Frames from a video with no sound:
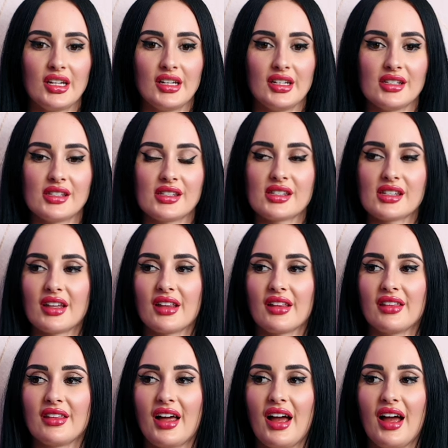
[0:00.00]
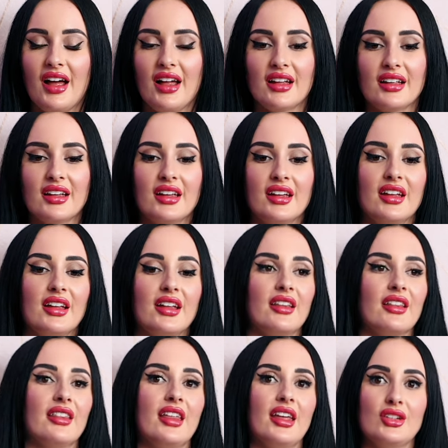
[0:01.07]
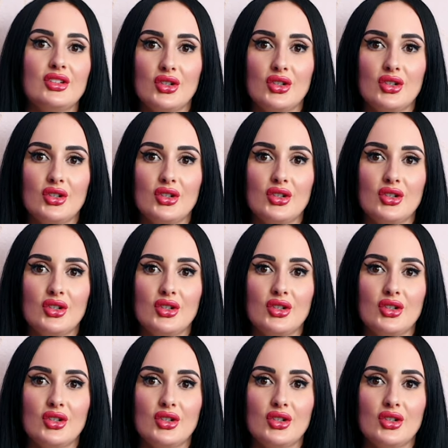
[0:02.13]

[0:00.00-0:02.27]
is that they